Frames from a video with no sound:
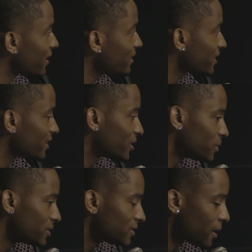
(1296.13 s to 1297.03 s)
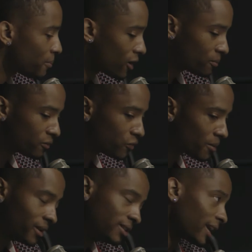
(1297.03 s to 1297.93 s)
I didn't think it was a part of
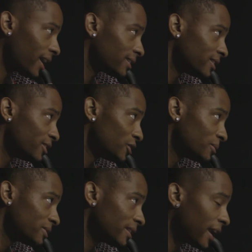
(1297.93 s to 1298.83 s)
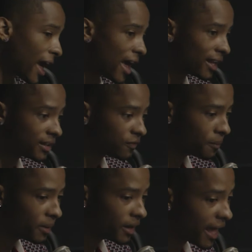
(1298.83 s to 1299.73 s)
performing is acting. You know what I'm saying? Like, for
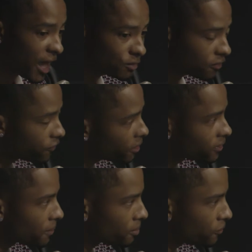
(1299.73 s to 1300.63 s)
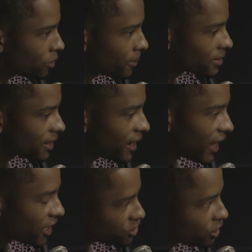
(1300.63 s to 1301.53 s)
me, and I actually felt that performance,
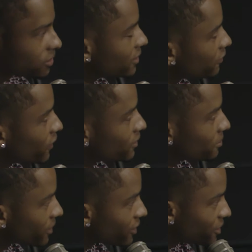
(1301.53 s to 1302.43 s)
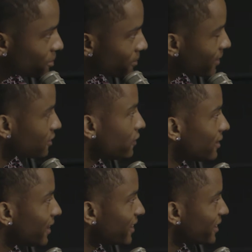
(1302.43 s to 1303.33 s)
and she clearly felt it because she was about to
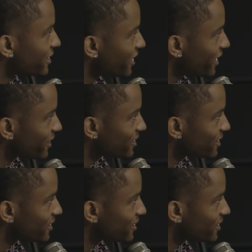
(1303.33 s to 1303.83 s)
fall out of her chair.